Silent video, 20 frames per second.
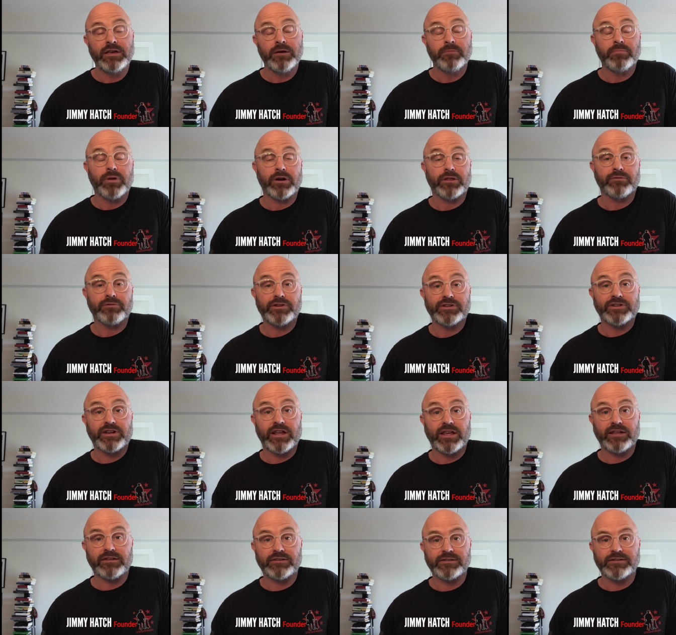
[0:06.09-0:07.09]
Part of the reason I
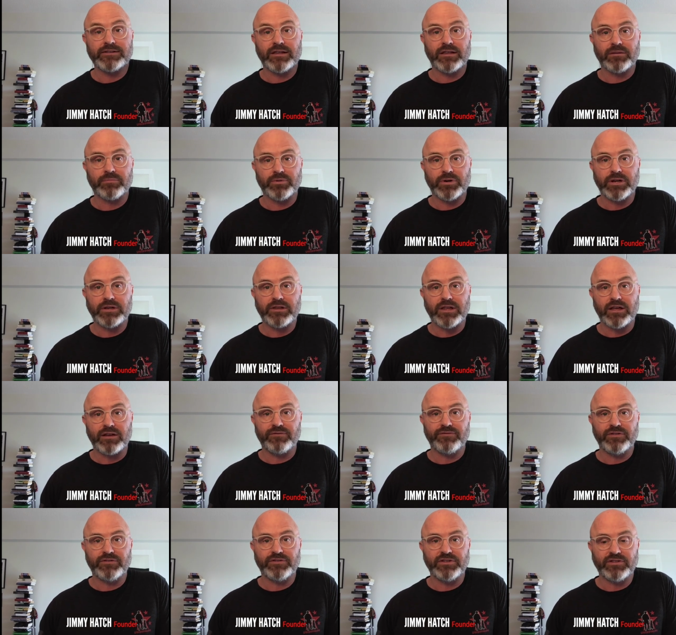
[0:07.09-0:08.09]
get to celebrate that
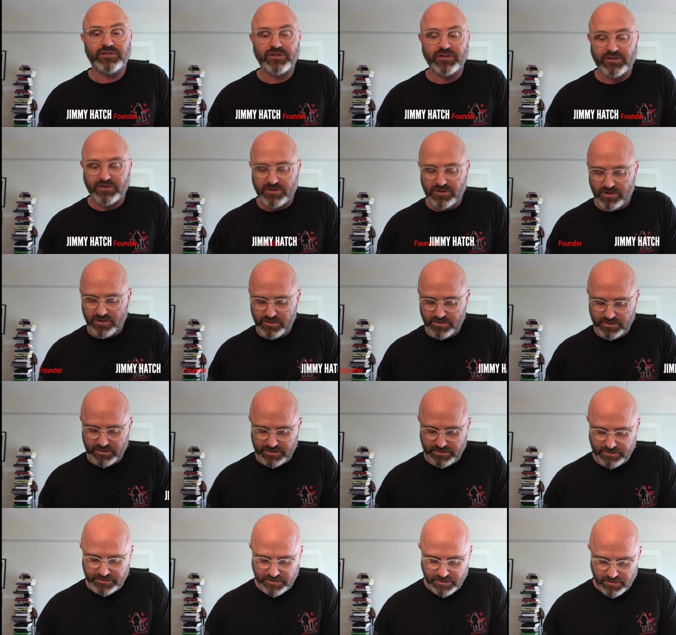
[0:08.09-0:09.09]
56 years
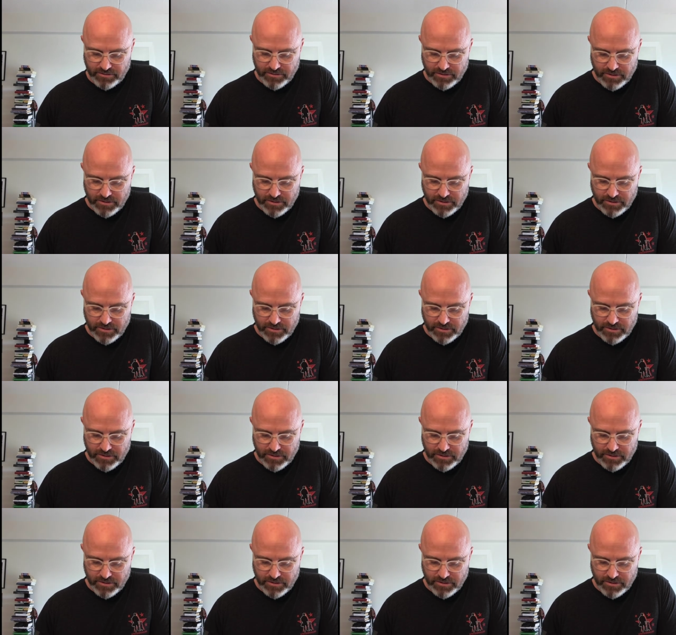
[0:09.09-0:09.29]
is